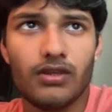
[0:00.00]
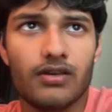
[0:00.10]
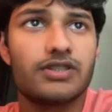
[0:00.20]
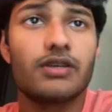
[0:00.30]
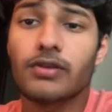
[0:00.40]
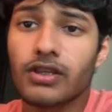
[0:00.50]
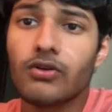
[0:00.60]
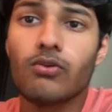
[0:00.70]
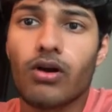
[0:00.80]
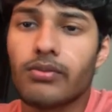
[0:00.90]
Typically,
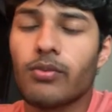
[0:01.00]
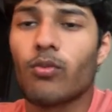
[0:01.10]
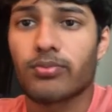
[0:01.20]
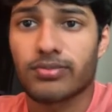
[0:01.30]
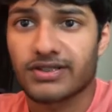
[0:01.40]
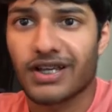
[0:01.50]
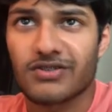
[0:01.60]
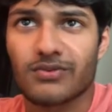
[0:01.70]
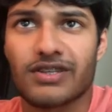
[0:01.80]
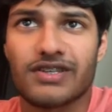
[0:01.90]
you'd want to be more precise
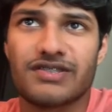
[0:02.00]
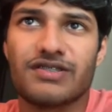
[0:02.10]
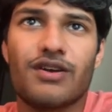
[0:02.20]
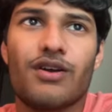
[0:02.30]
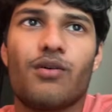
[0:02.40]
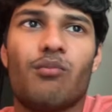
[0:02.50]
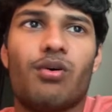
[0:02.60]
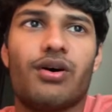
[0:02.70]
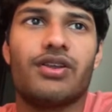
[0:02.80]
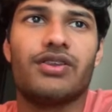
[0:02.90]
with this,
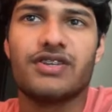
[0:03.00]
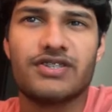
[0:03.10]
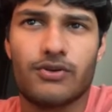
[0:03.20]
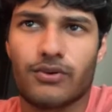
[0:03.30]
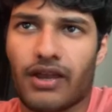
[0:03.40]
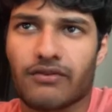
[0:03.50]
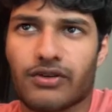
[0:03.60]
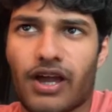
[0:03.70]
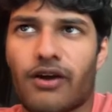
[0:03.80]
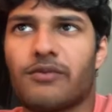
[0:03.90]
but this is okay for now.